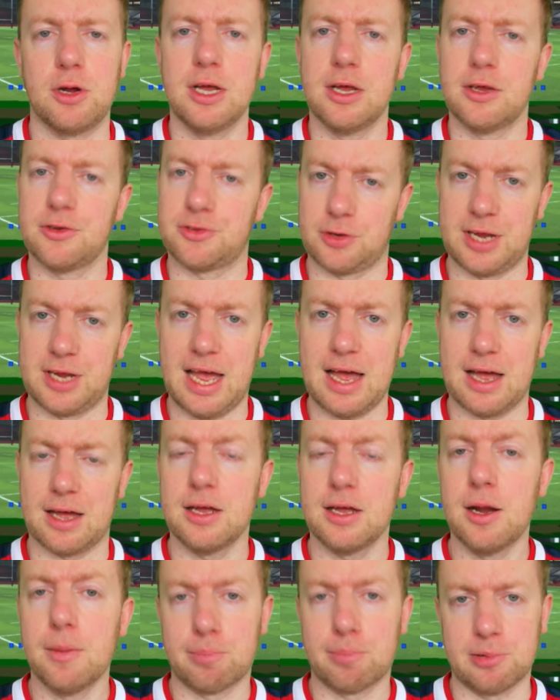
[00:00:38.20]
So yeah,
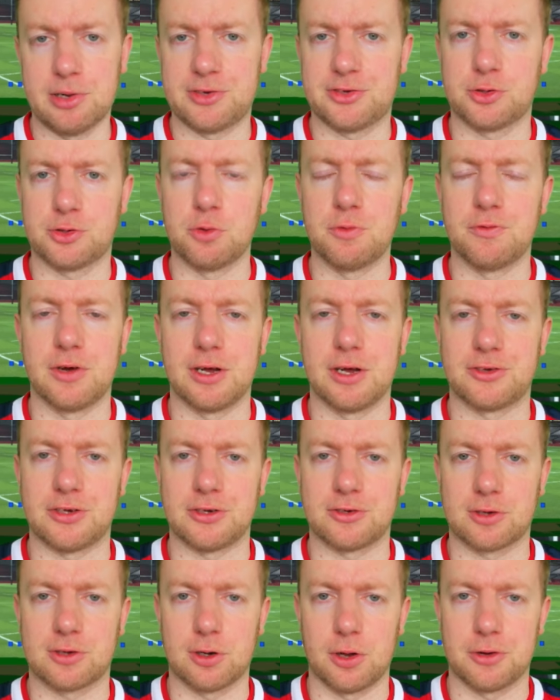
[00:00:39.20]
Bristol
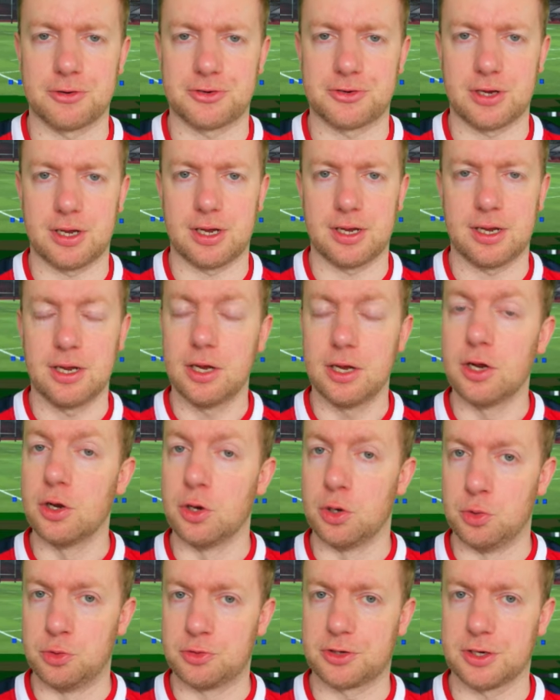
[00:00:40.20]
versus Gloucester.
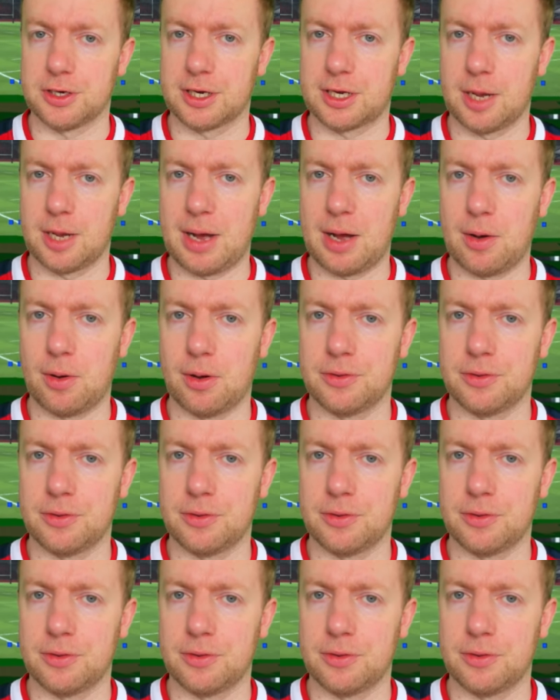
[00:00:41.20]
Who's going to come out on